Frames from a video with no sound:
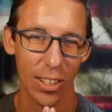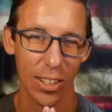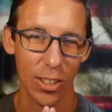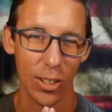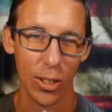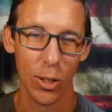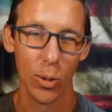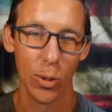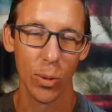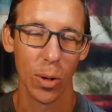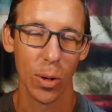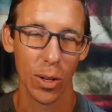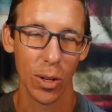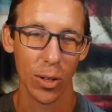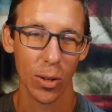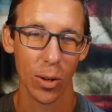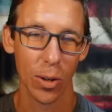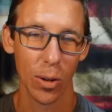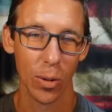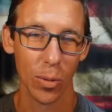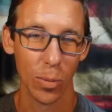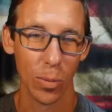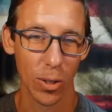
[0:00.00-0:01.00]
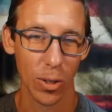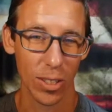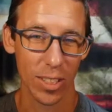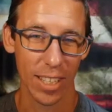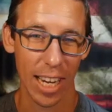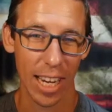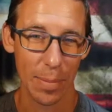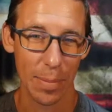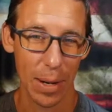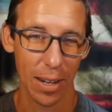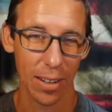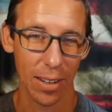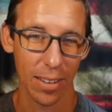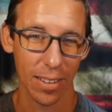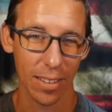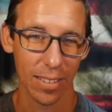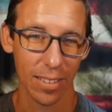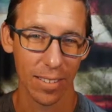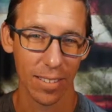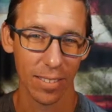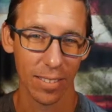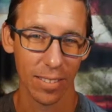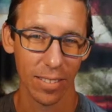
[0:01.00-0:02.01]
you are your own worst nightmare
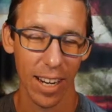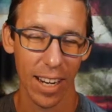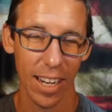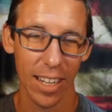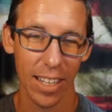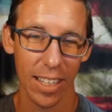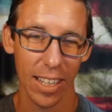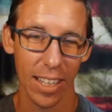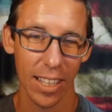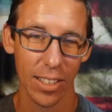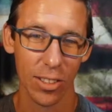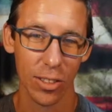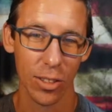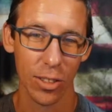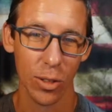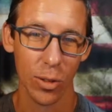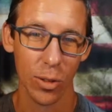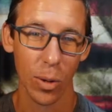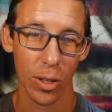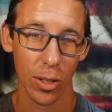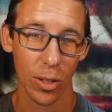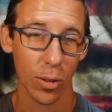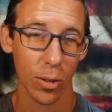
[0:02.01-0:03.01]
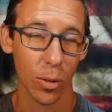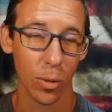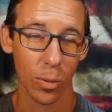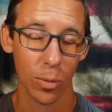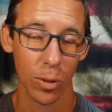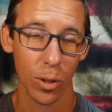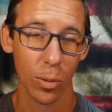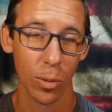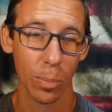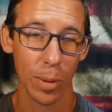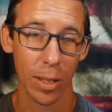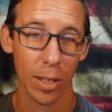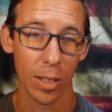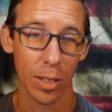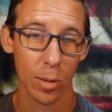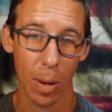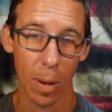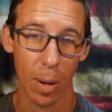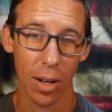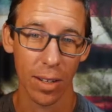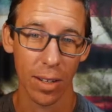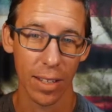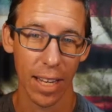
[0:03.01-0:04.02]
right because you are your own your biggest
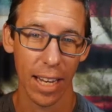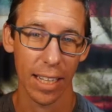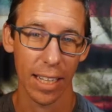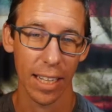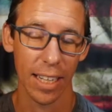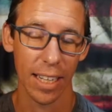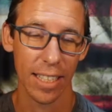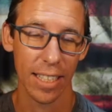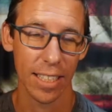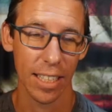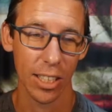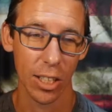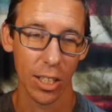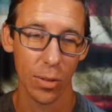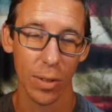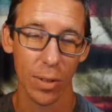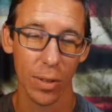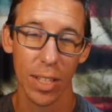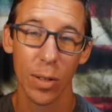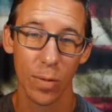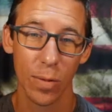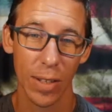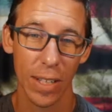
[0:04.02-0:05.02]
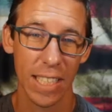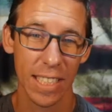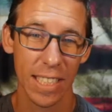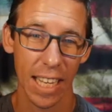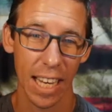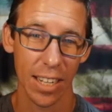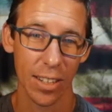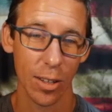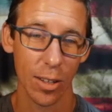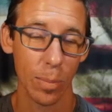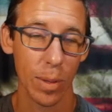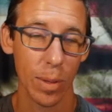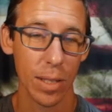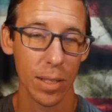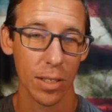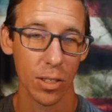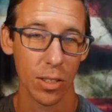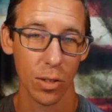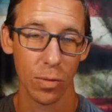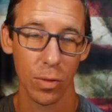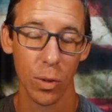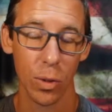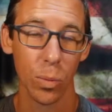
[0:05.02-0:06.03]
bottleneck and he's like you need to fix that in your
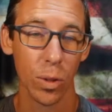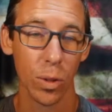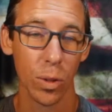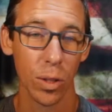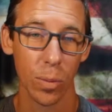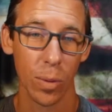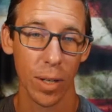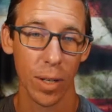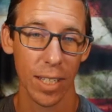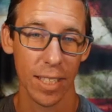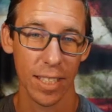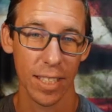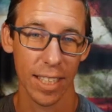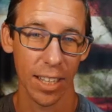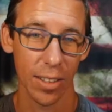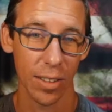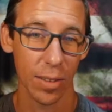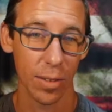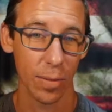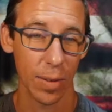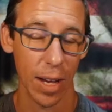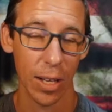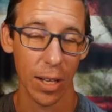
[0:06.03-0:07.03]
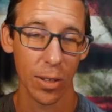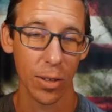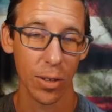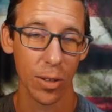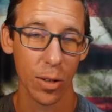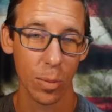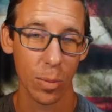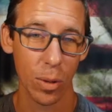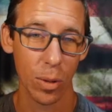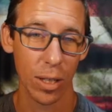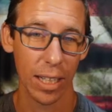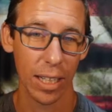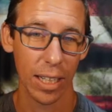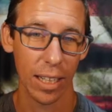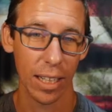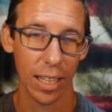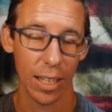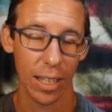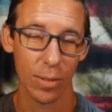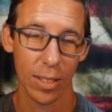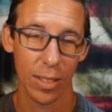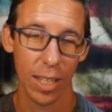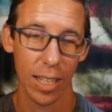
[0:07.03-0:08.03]
business if you really want to scale the value you're bringing
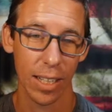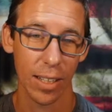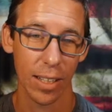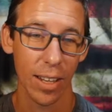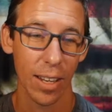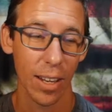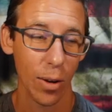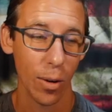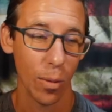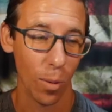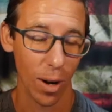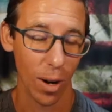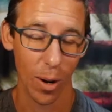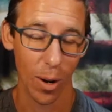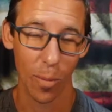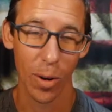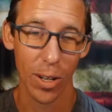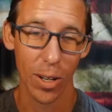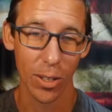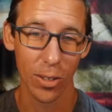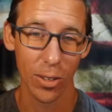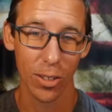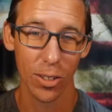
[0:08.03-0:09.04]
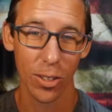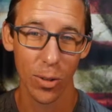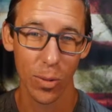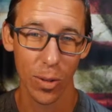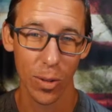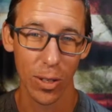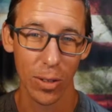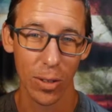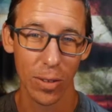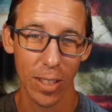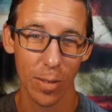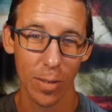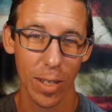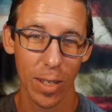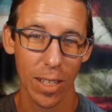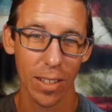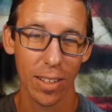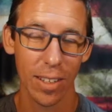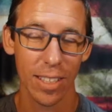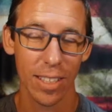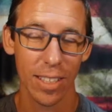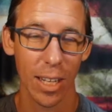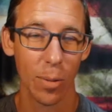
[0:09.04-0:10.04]
and he was like what i want you to do when you leave
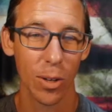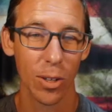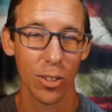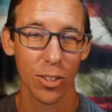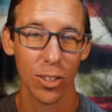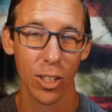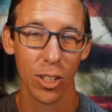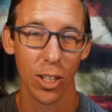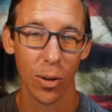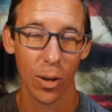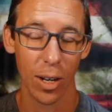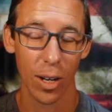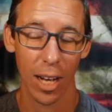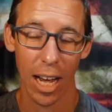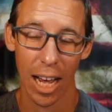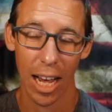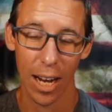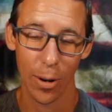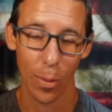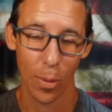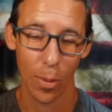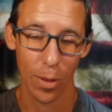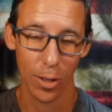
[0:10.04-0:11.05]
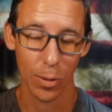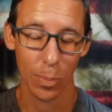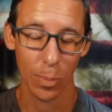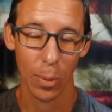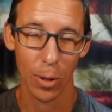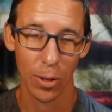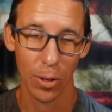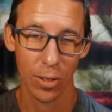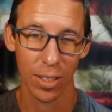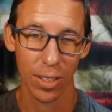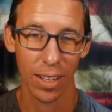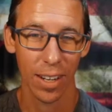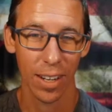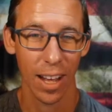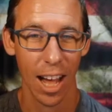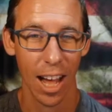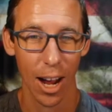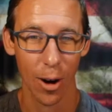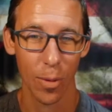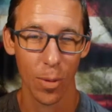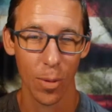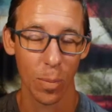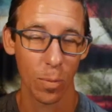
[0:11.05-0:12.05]
here is i want you to go and hire this person
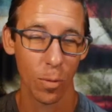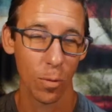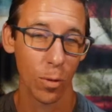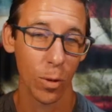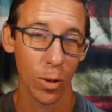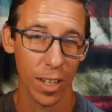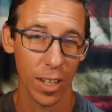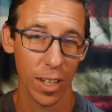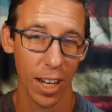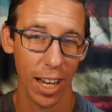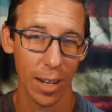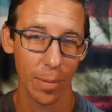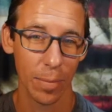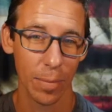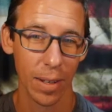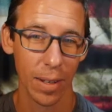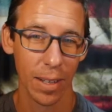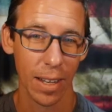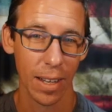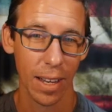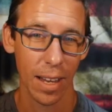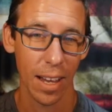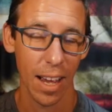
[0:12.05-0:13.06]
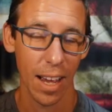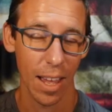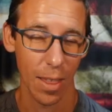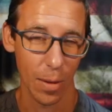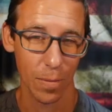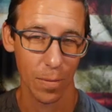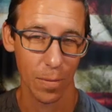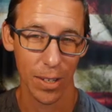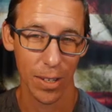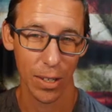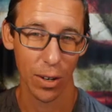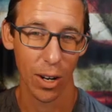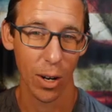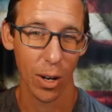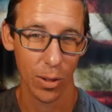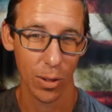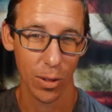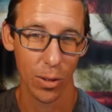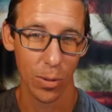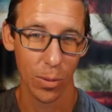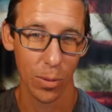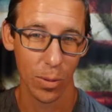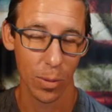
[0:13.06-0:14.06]
hire them full time and then figure out what
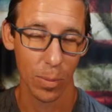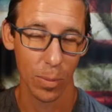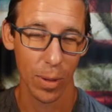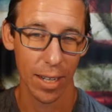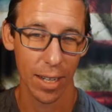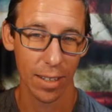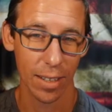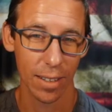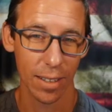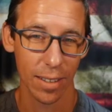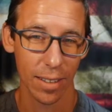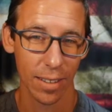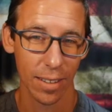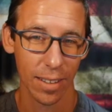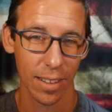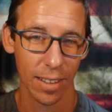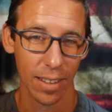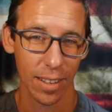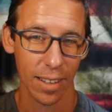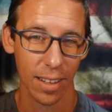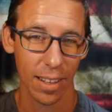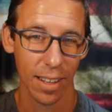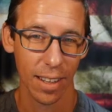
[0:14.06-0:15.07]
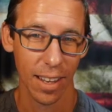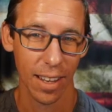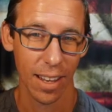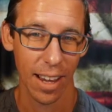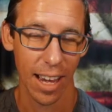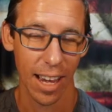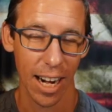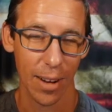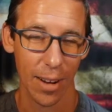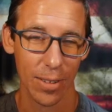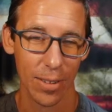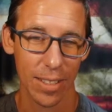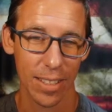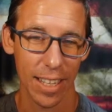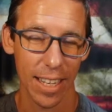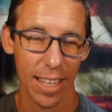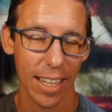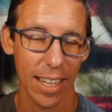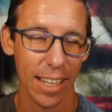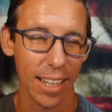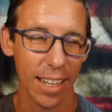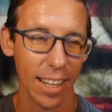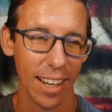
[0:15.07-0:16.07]
to do with them later and I was
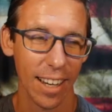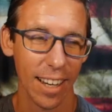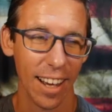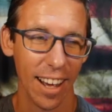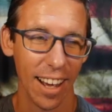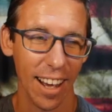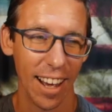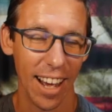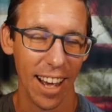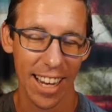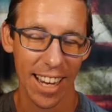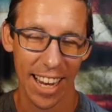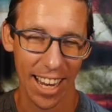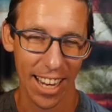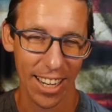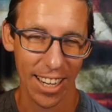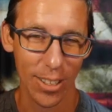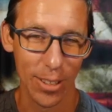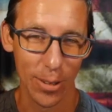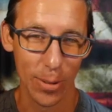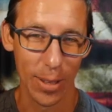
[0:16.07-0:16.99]
like, I can't do